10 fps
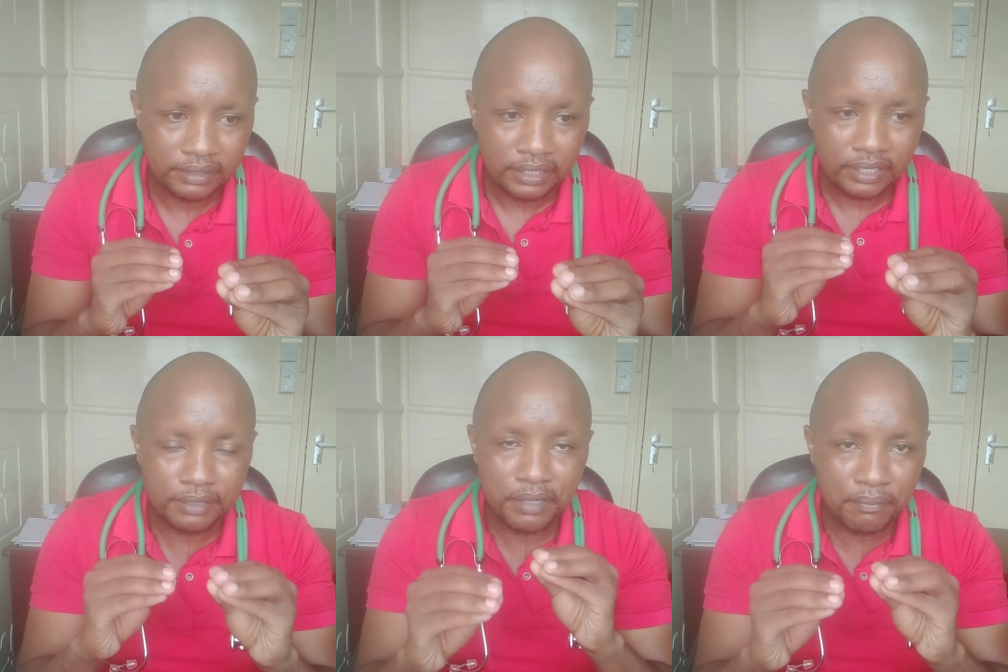
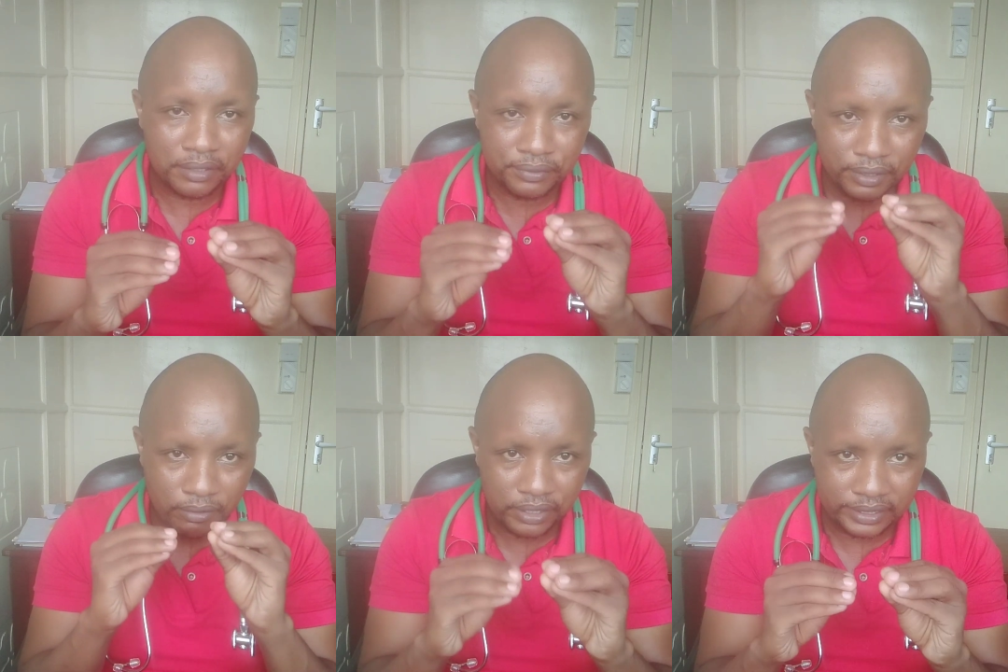Remember, you are
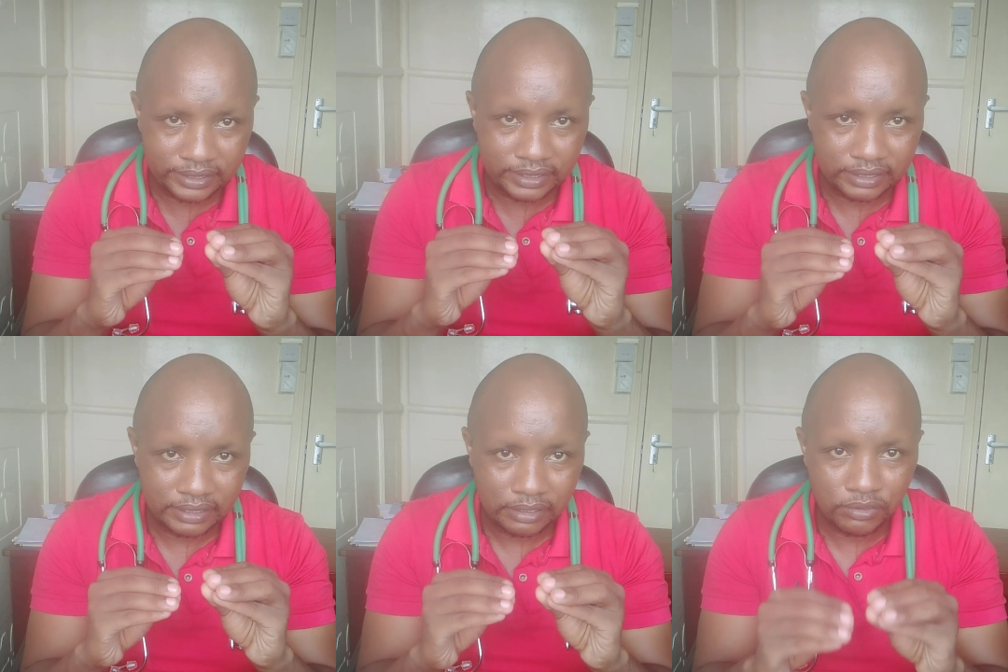waiting.
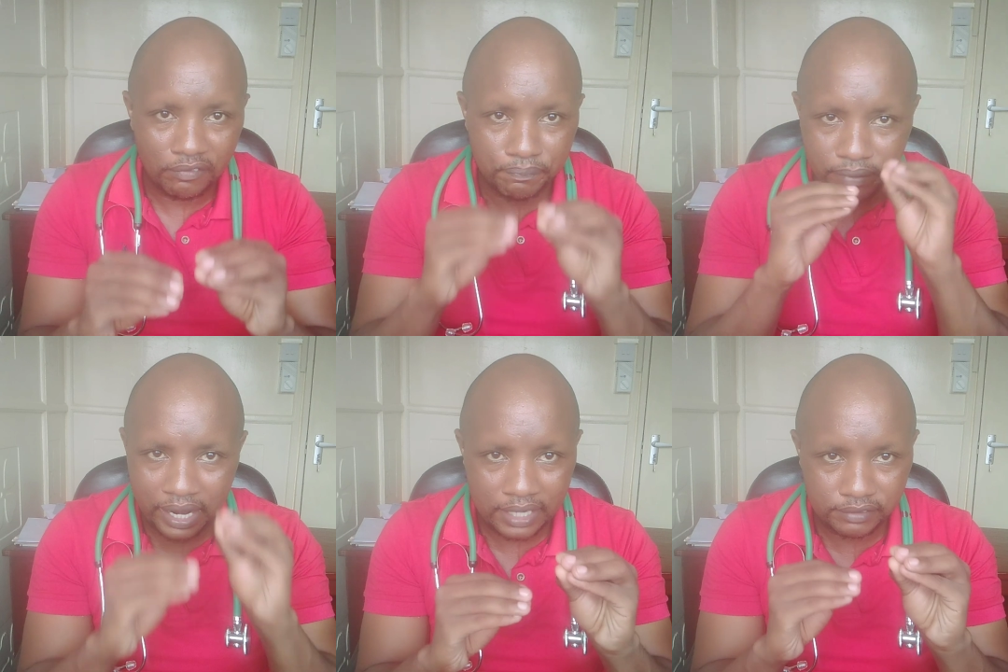You have
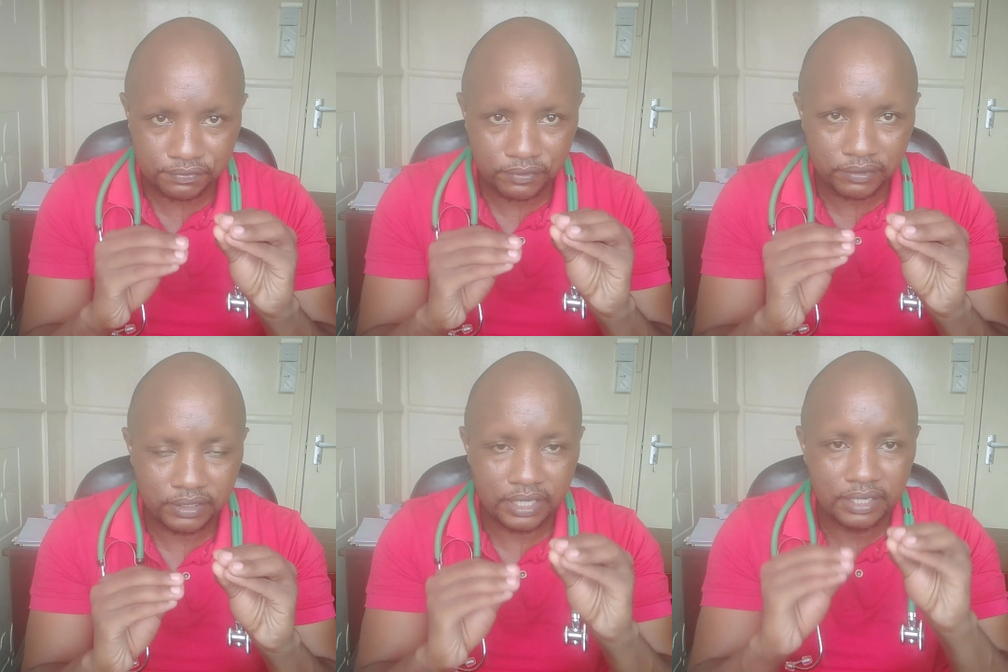planned for
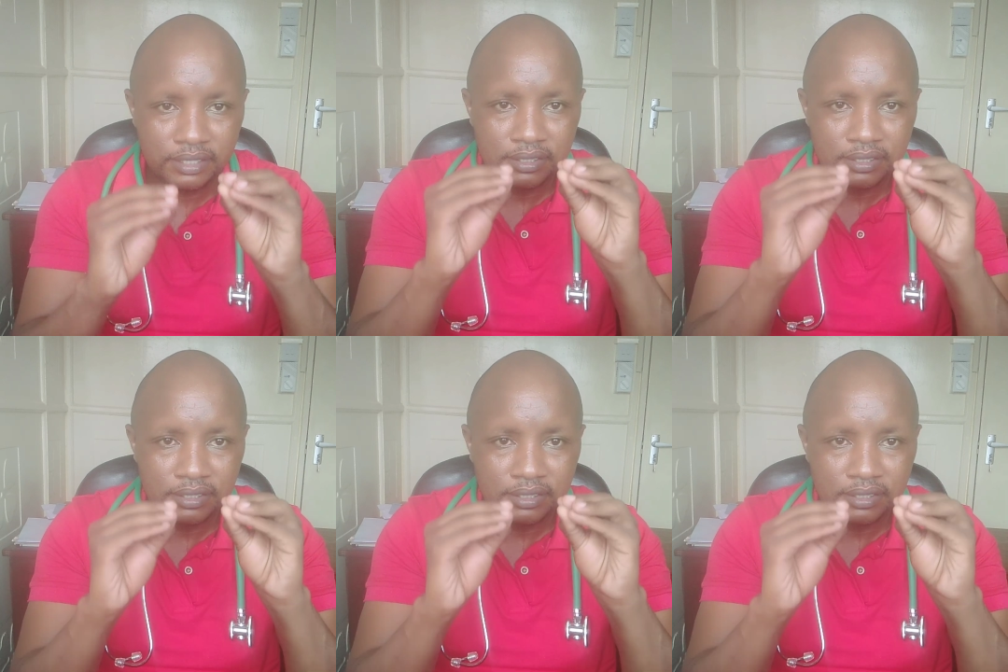a